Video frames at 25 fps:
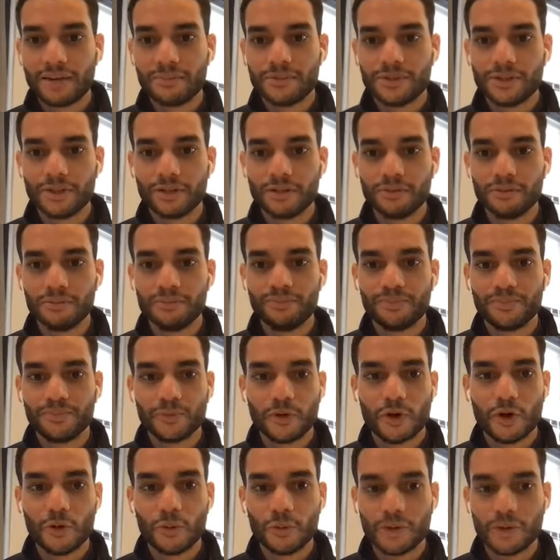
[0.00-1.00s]
So
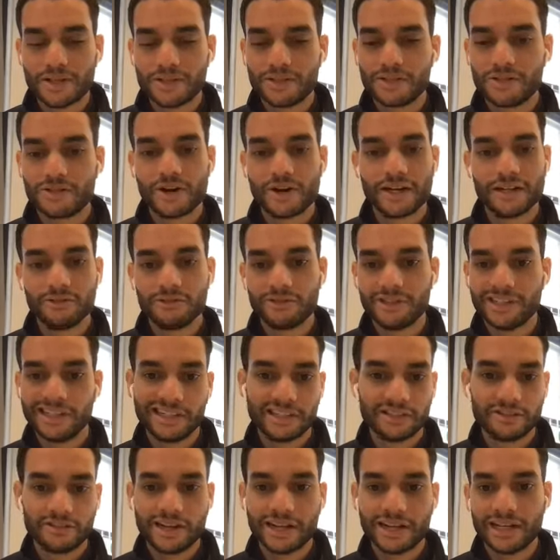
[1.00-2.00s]
we're always trying to
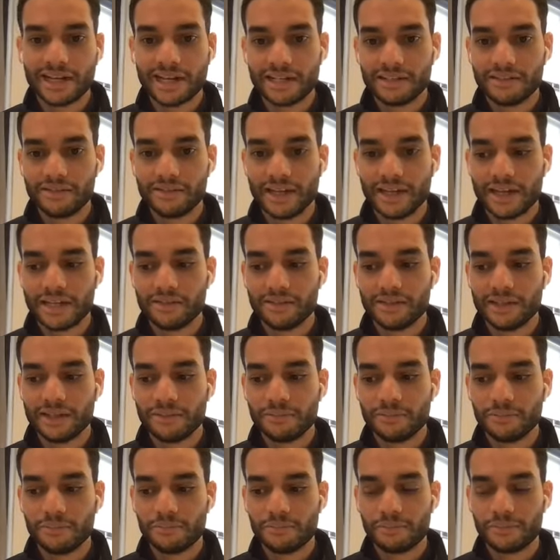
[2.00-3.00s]
reiterate and
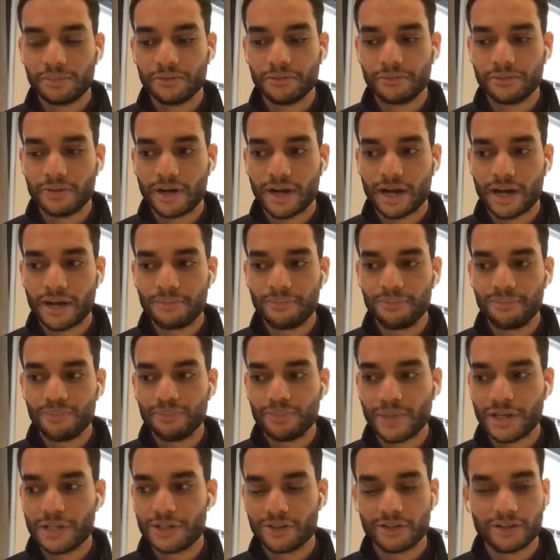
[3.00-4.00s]

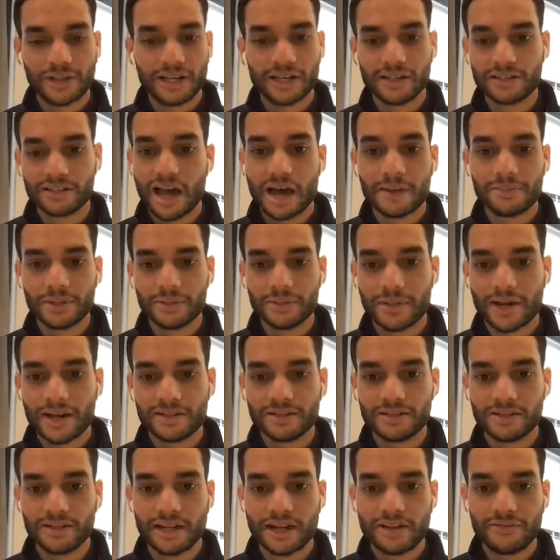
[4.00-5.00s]
make sure that it's
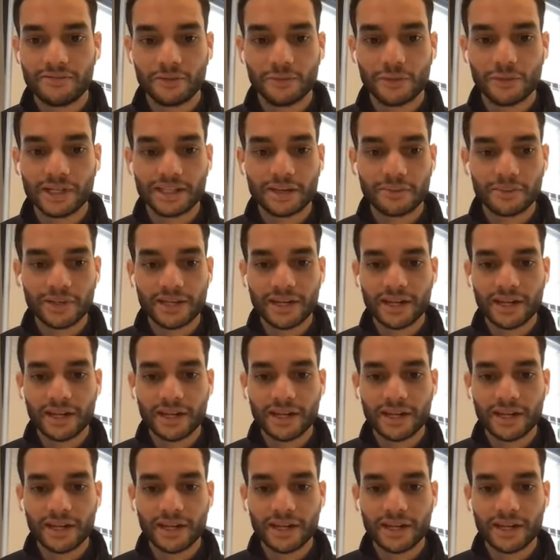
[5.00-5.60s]
optimized in every way that we